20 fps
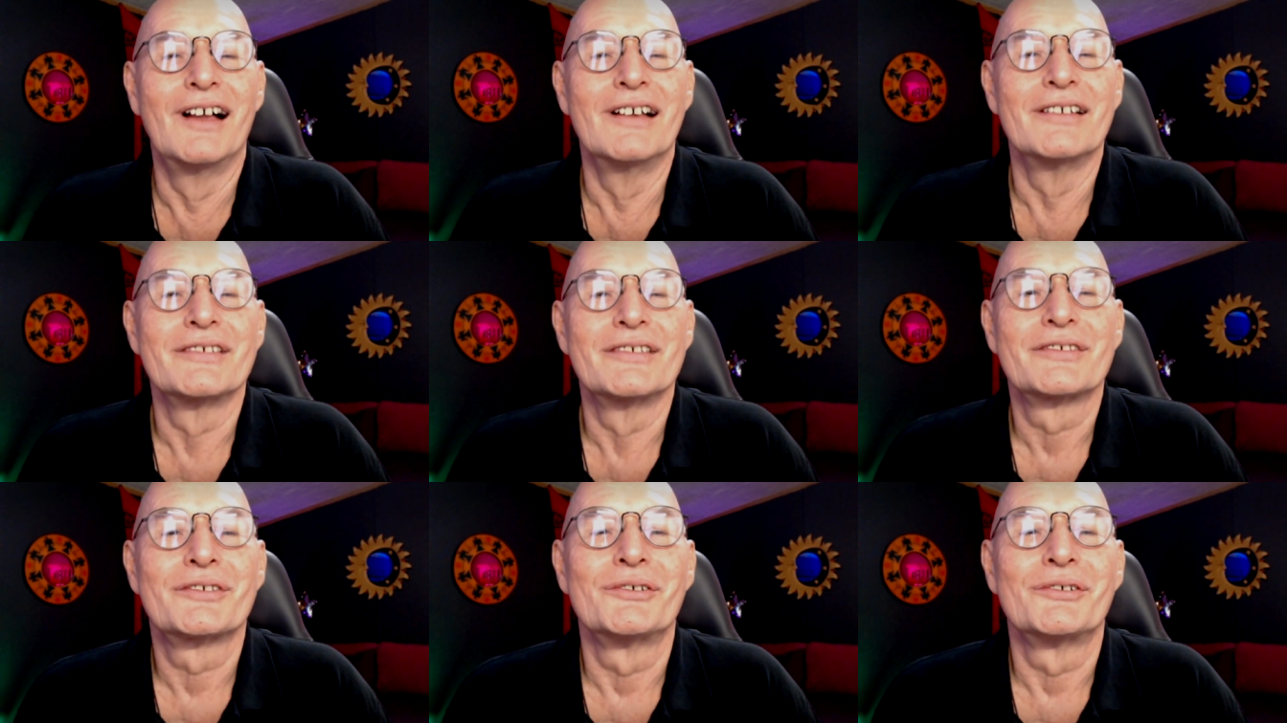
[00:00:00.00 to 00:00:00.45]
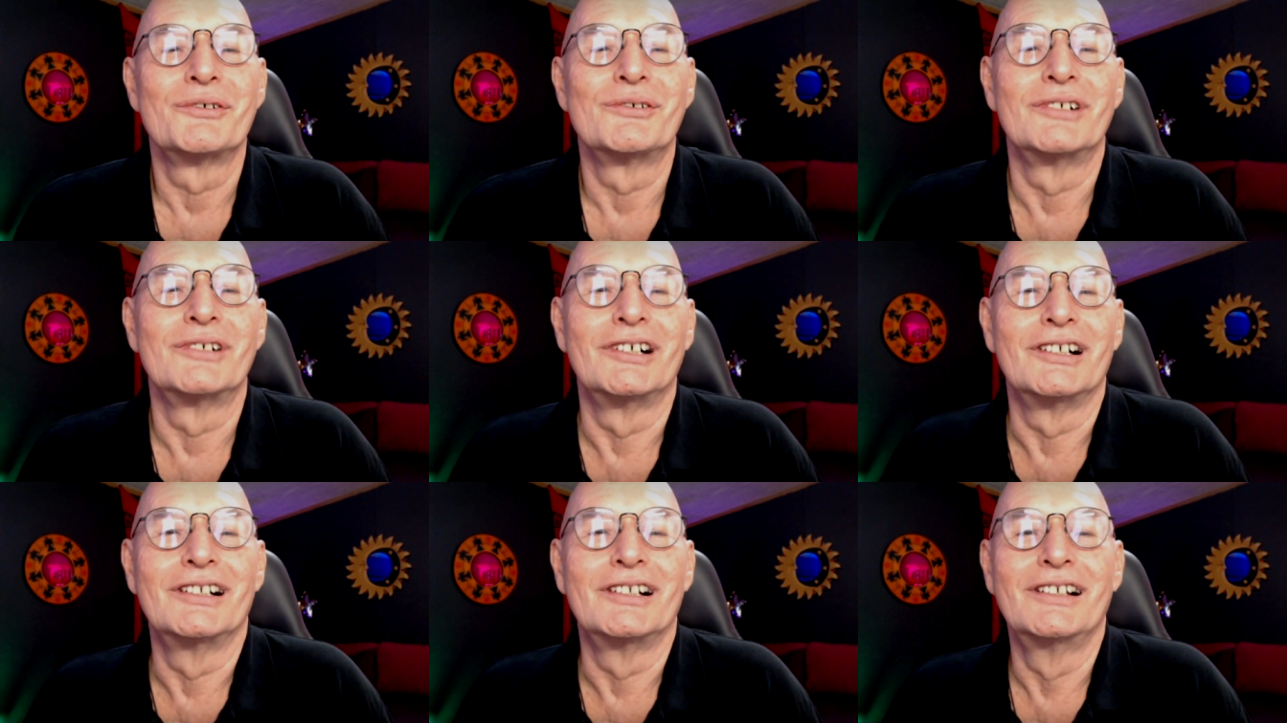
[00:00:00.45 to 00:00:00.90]
so,
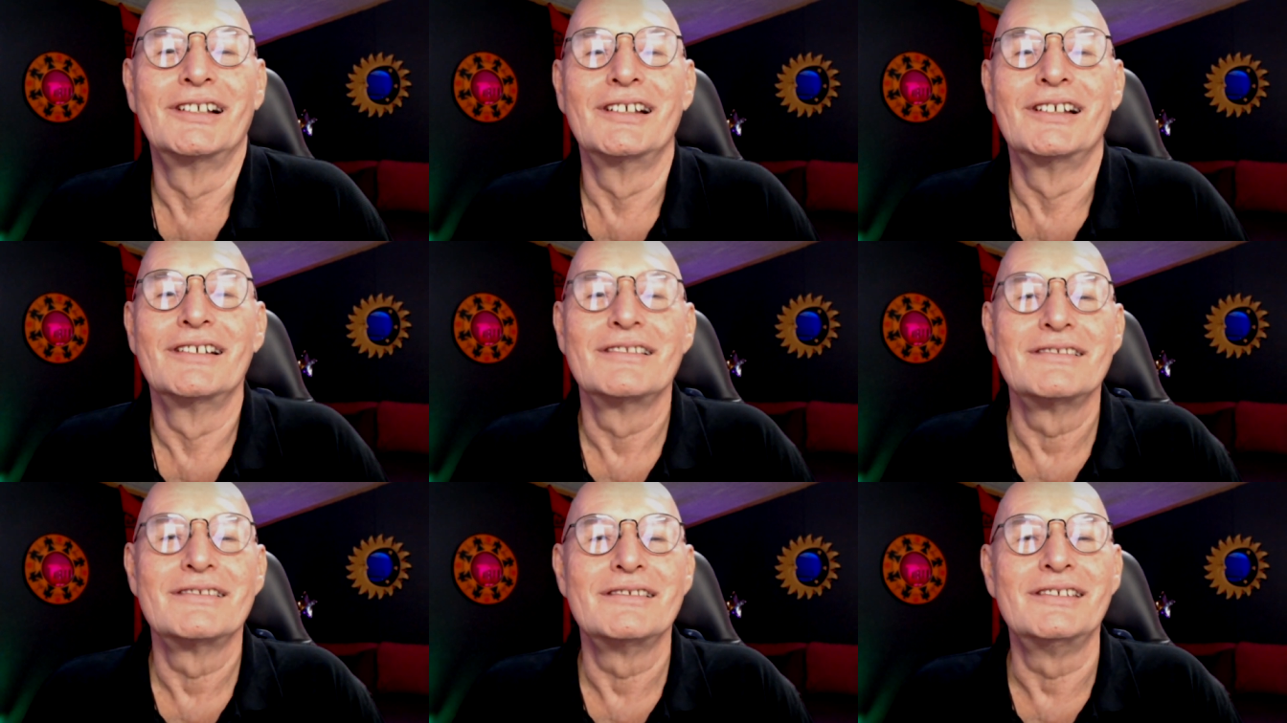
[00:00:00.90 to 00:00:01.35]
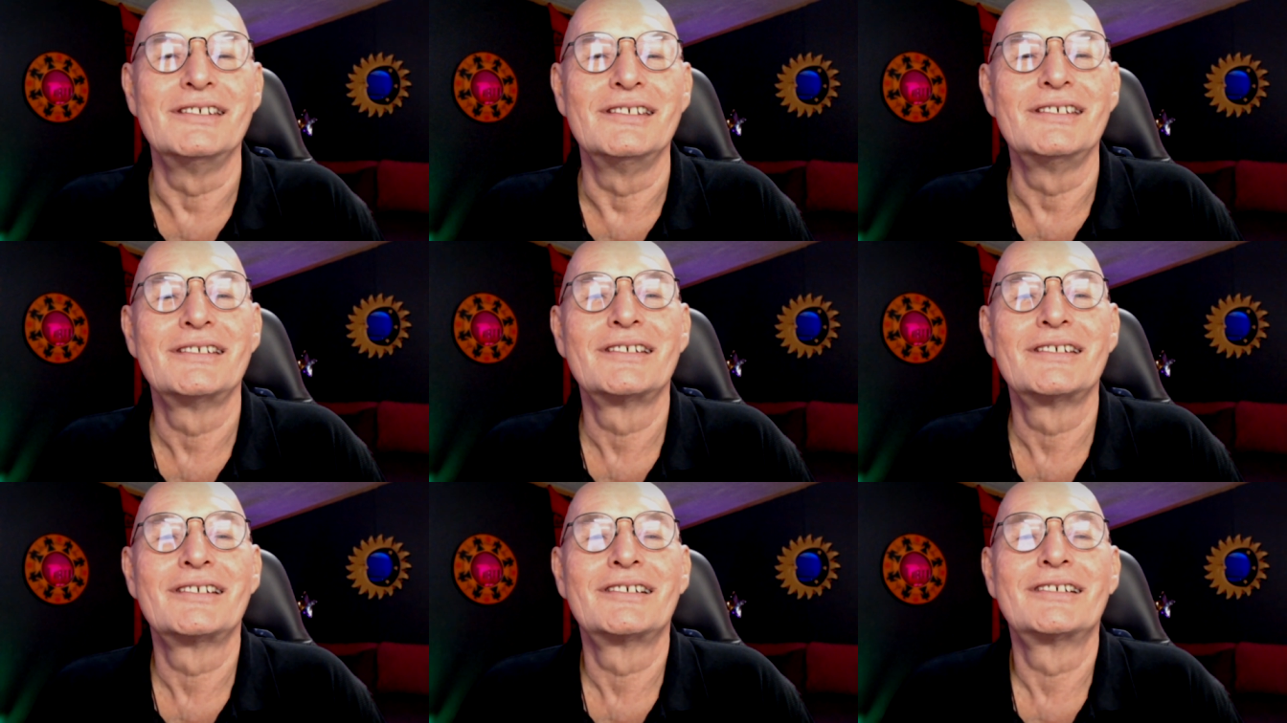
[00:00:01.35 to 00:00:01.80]
uh,
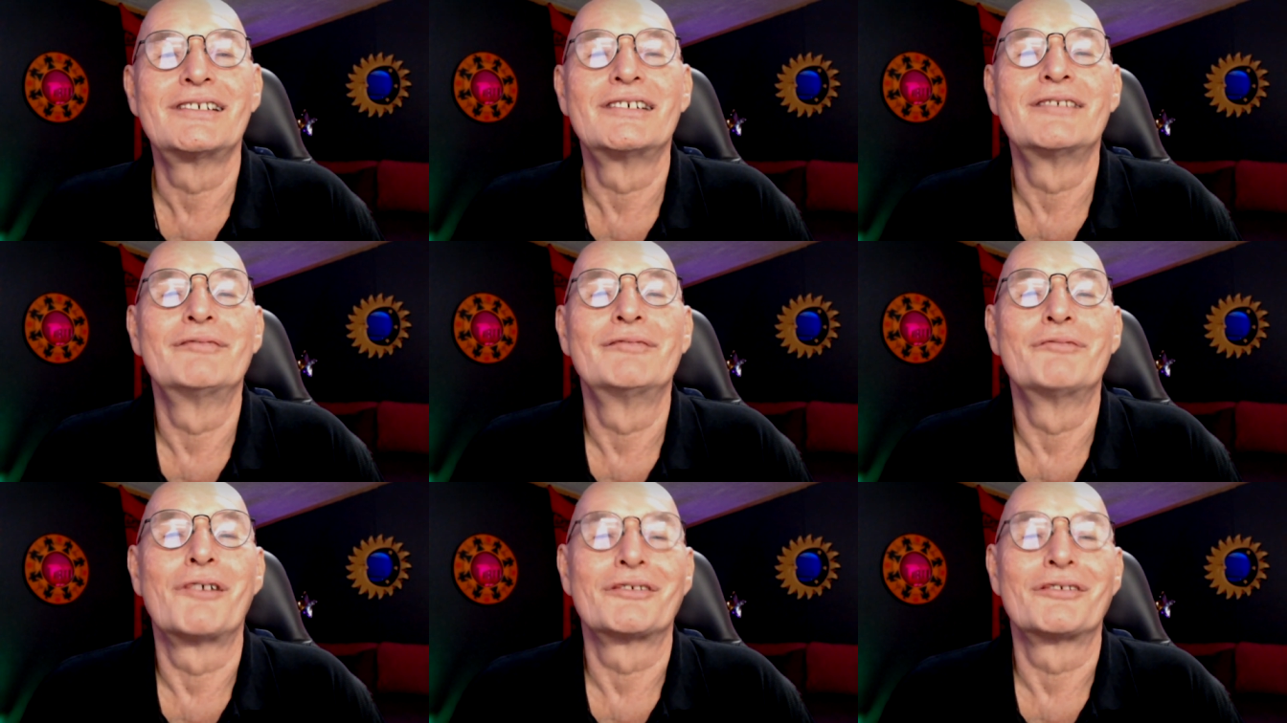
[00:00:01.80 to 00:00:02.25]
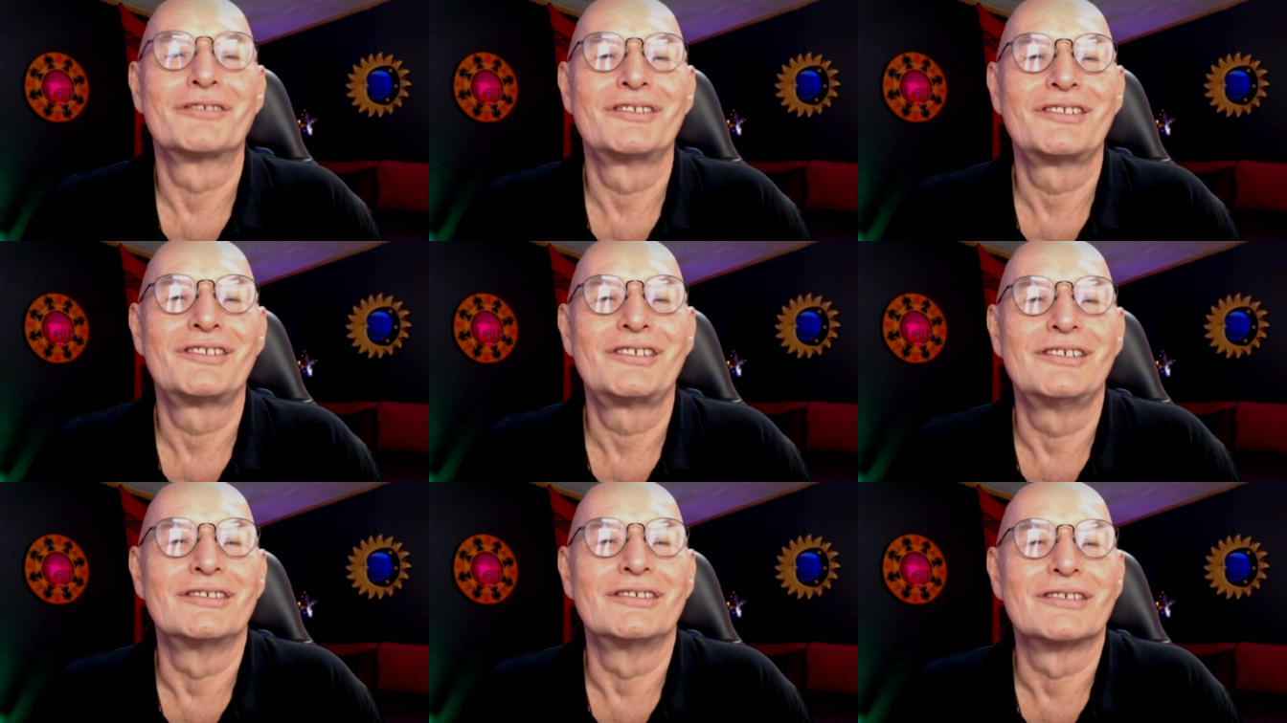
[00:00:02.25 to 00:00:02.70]
dear
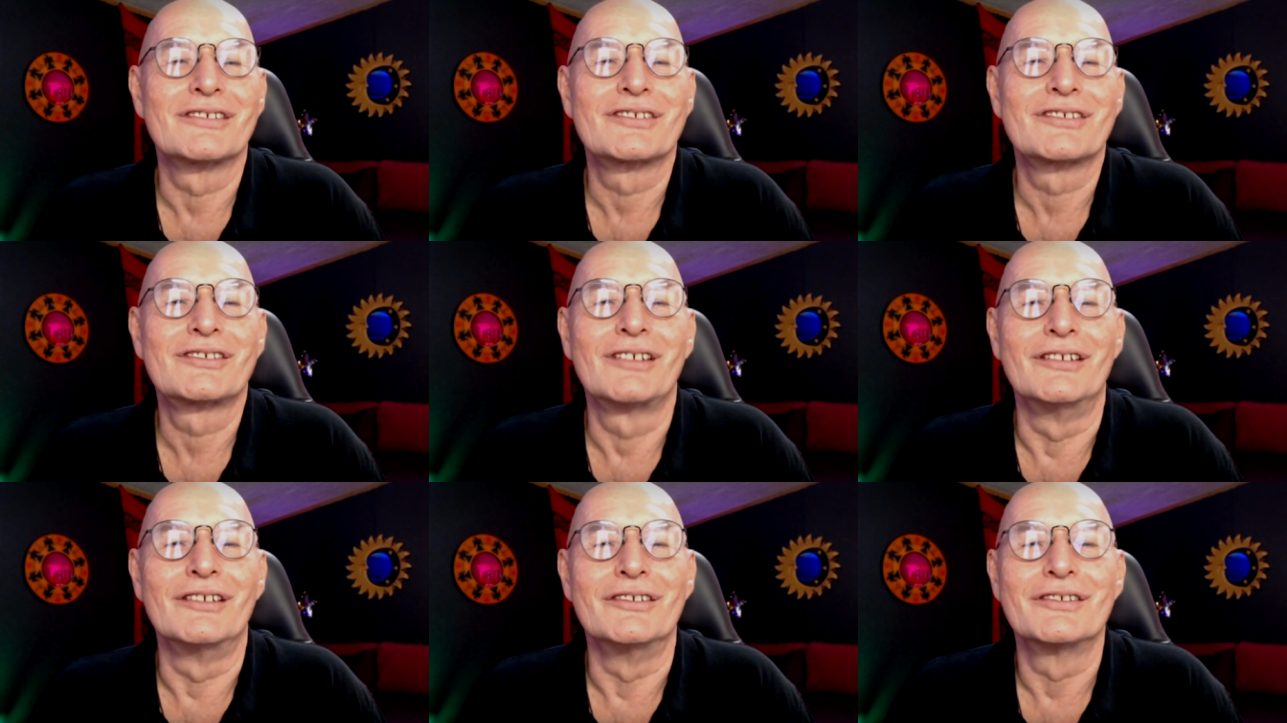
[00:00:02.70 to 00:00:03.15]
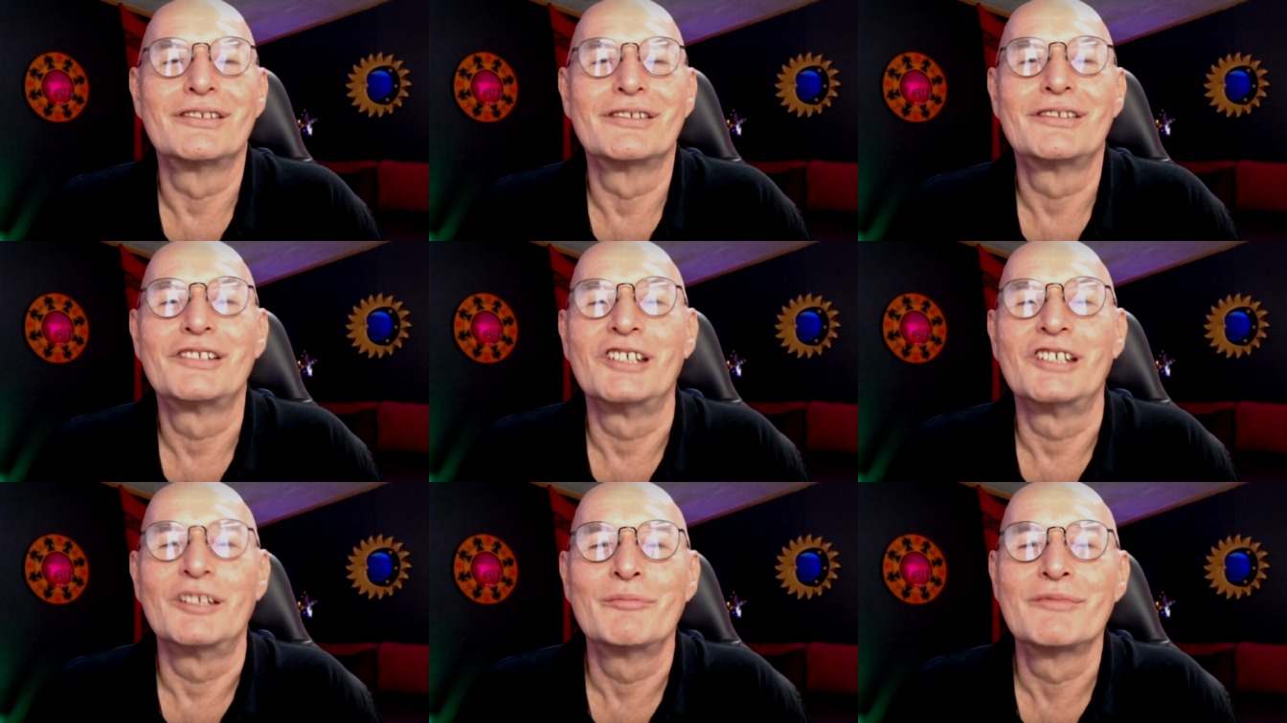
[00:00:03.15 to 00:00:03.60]
volunteer ascension
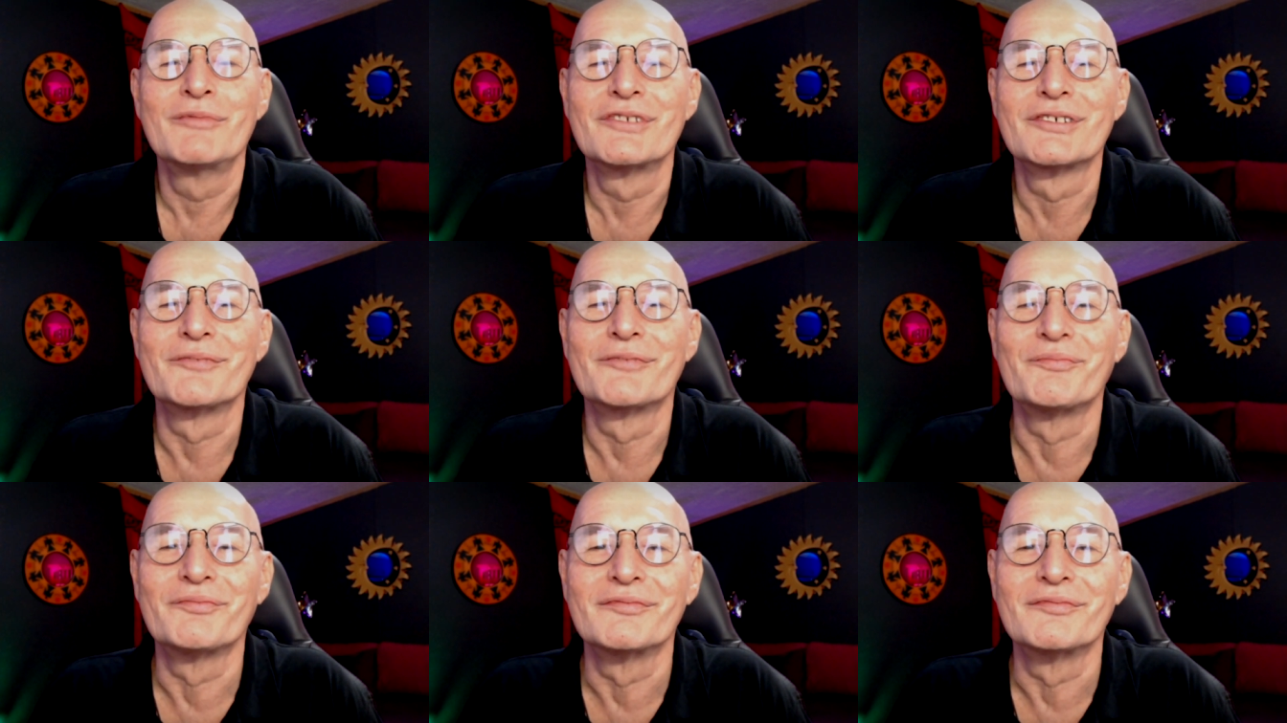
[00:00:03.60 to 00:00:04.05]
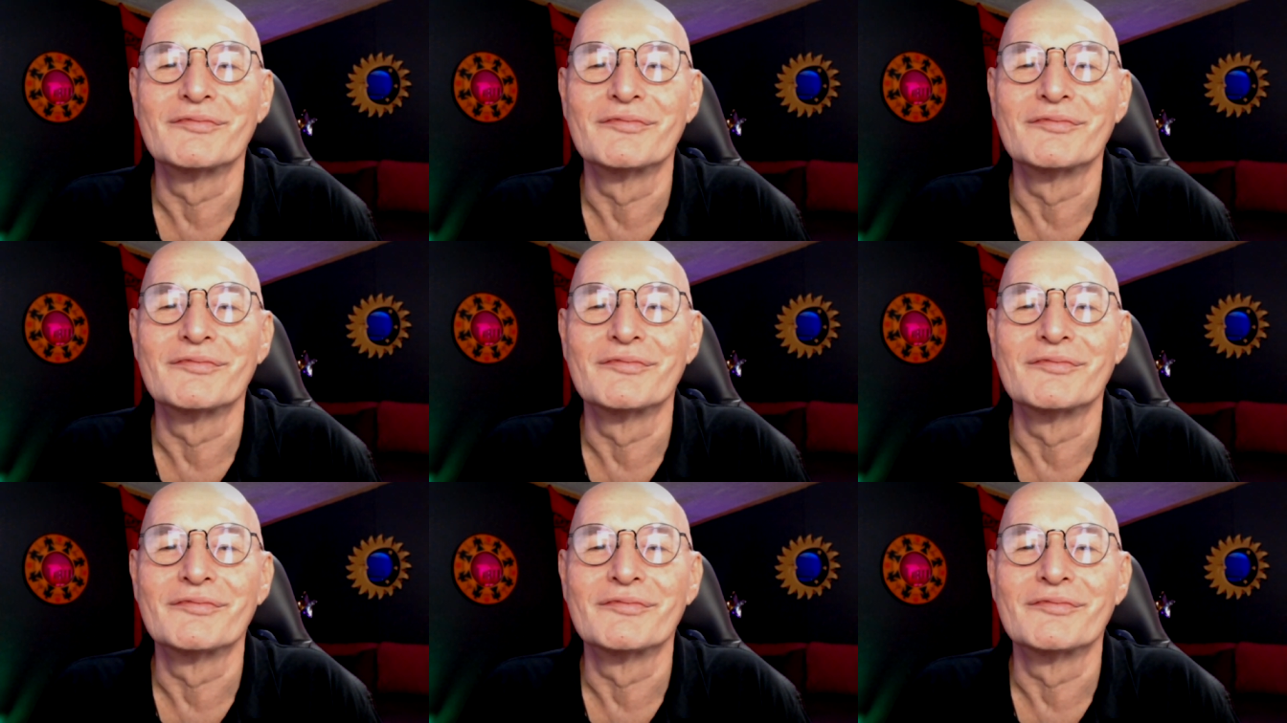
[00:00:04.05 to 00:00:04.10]
teams,